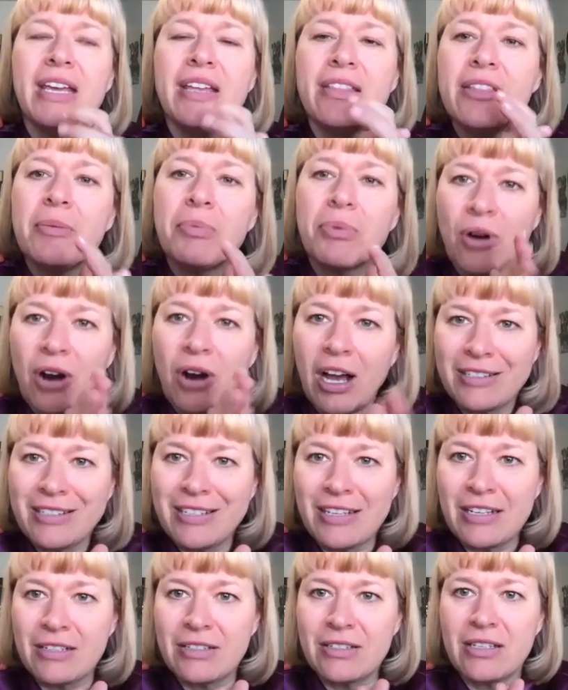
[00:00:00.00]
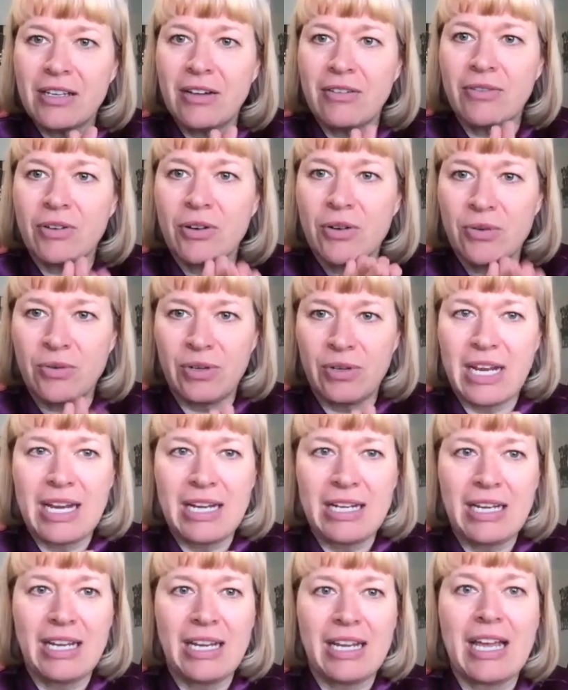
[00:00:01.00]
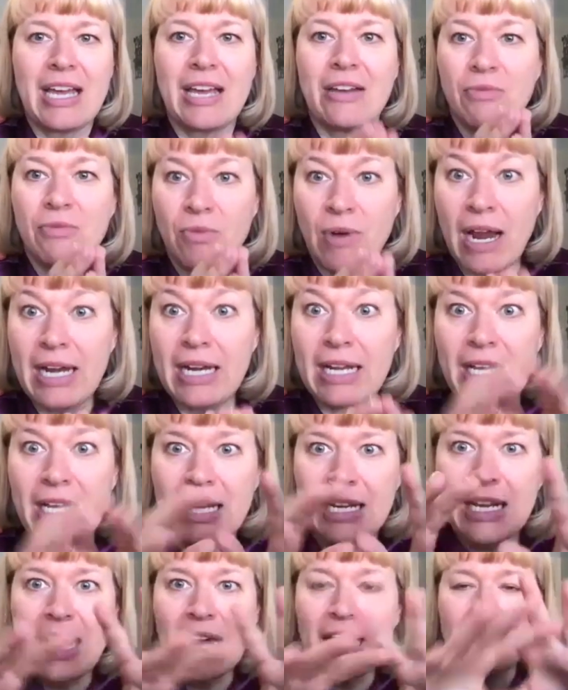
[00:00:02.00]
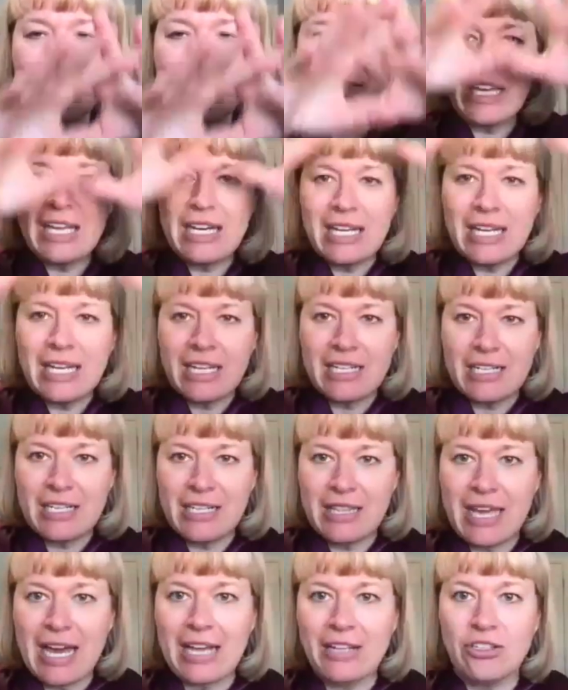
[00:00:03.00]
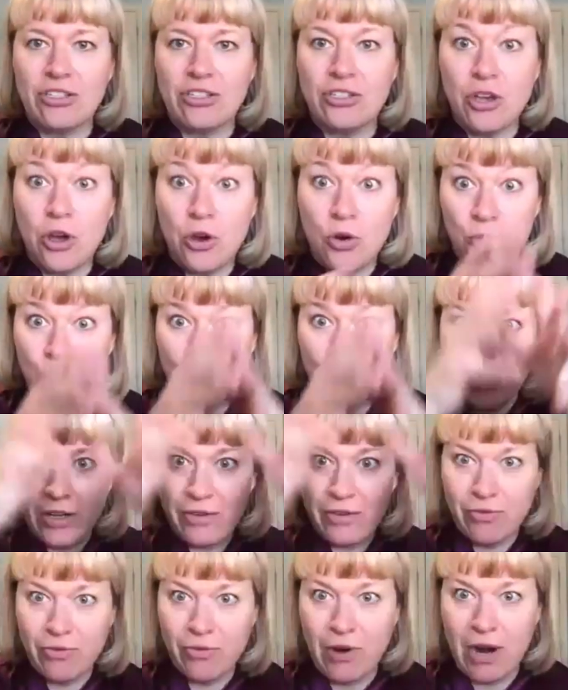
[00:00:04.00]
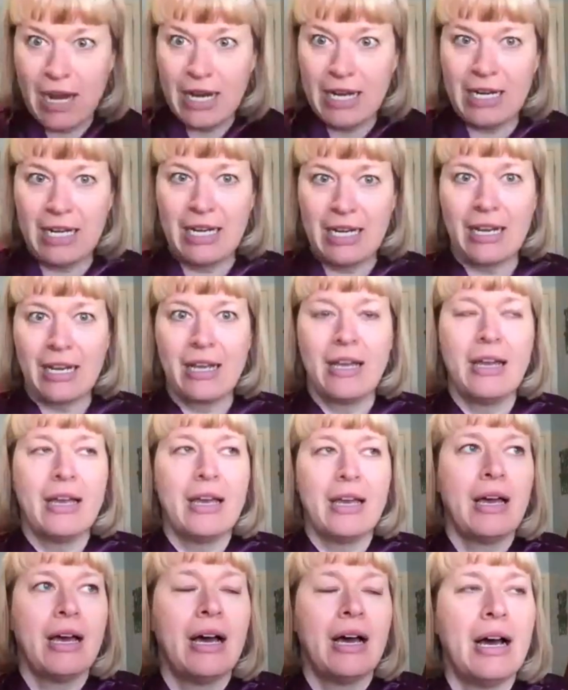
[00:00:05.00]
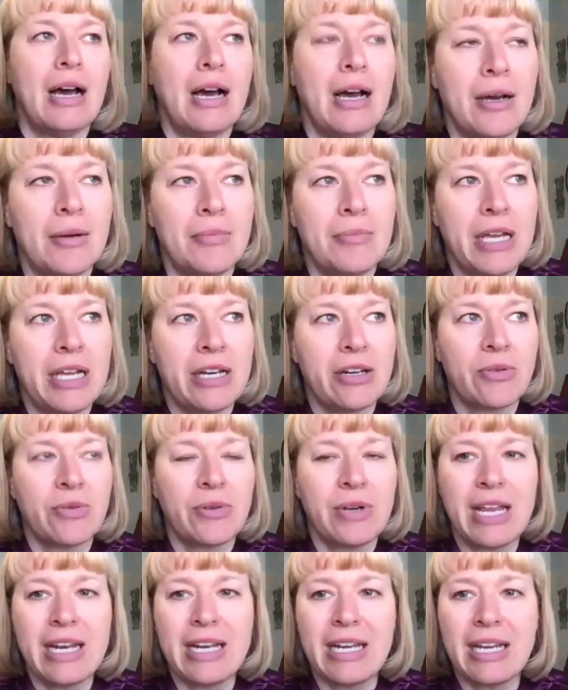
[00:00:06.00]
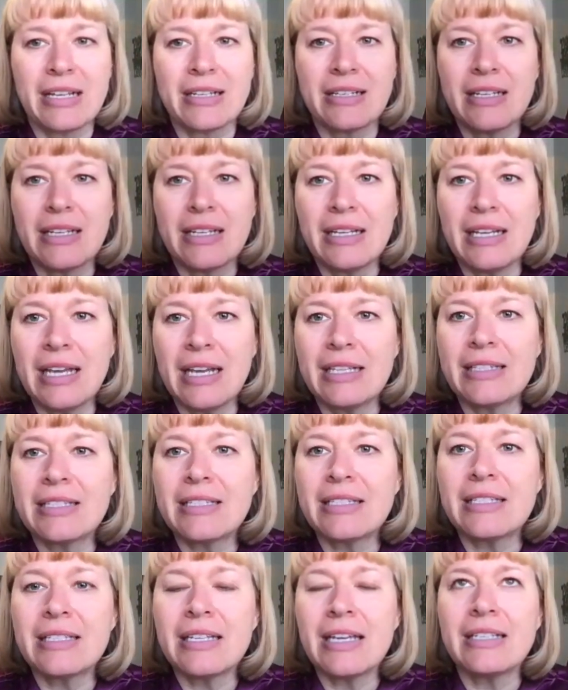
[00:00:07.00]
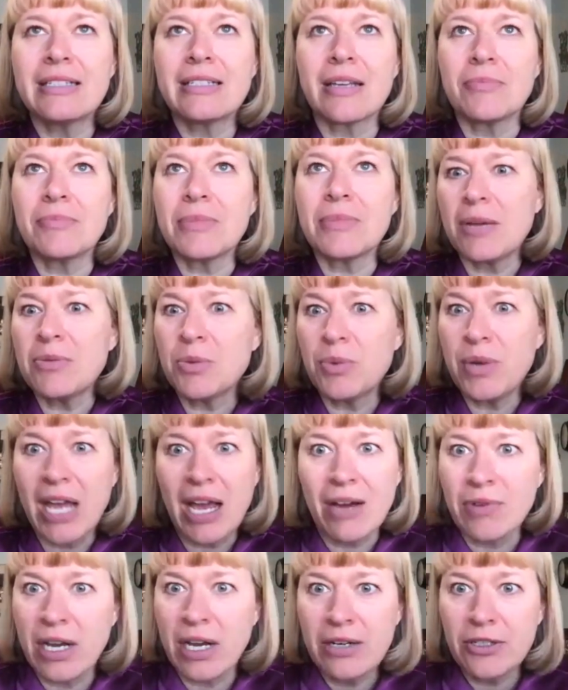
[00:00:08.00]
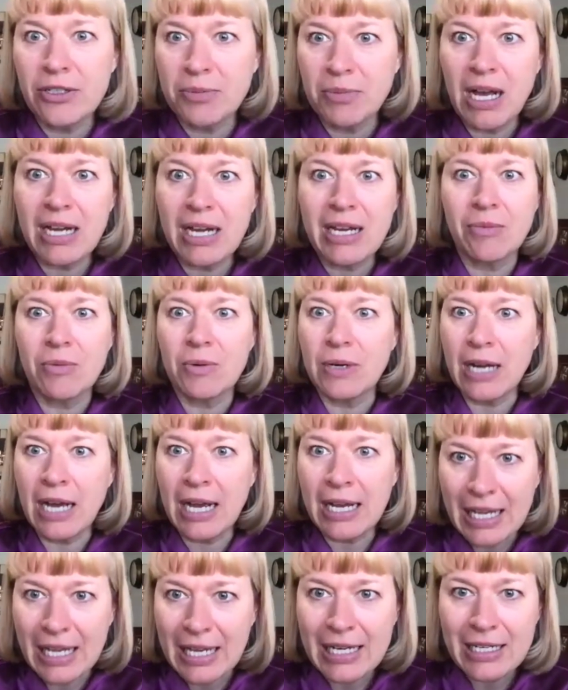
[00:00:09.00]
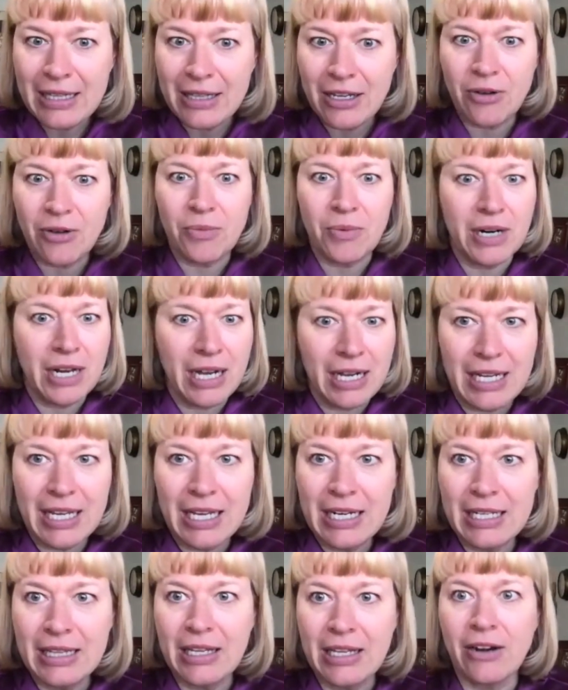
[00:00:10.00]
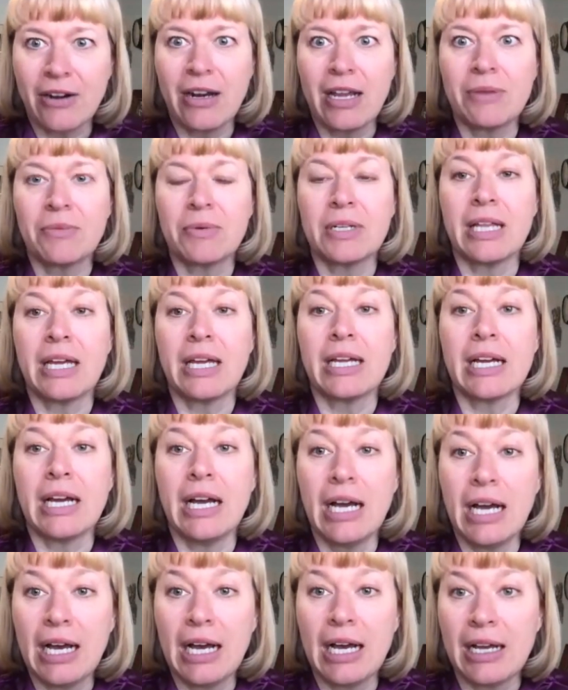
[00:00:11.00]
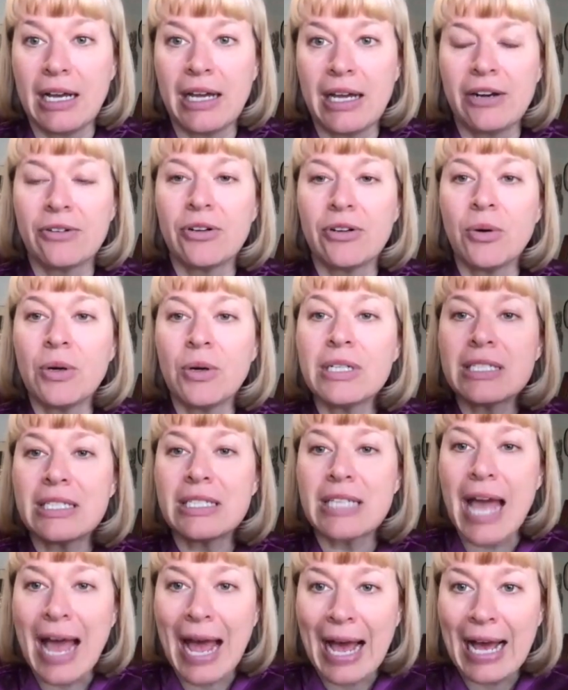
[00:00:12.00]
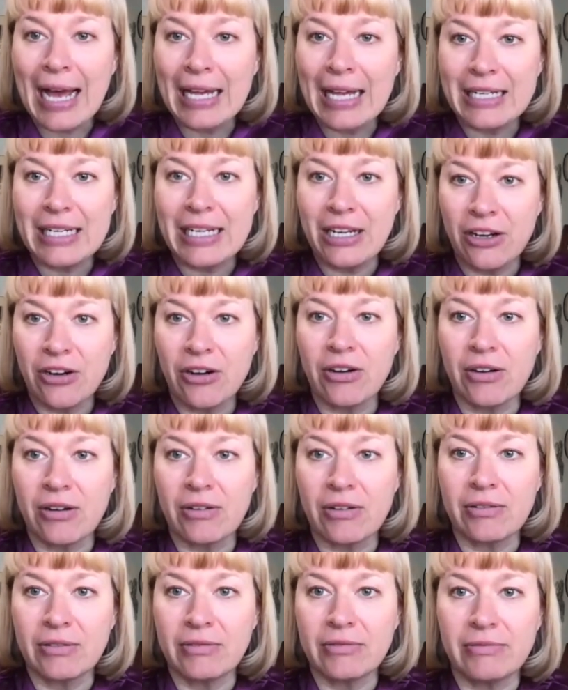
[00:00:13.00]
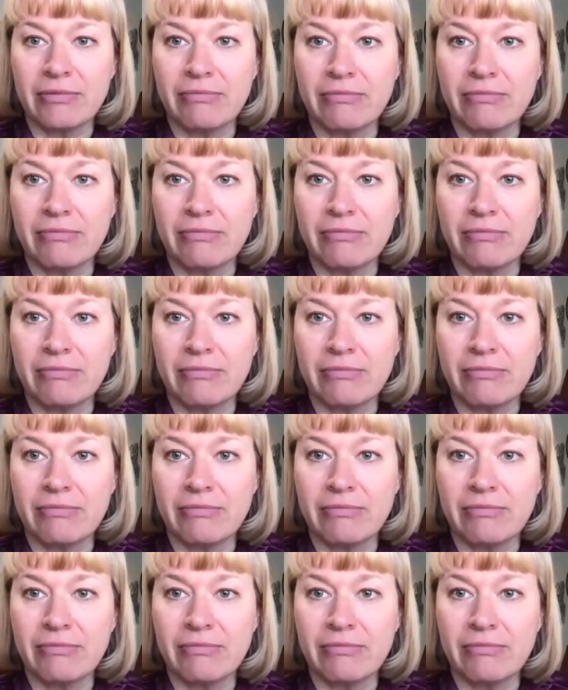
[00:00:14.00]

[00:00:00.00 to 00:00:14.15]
in the process of creating and writing and kind of getting into that zone of writing and creating, it's sometimes we have writer's block and we're not getting there. We're not getting there. And we're like, I don't know what to add here.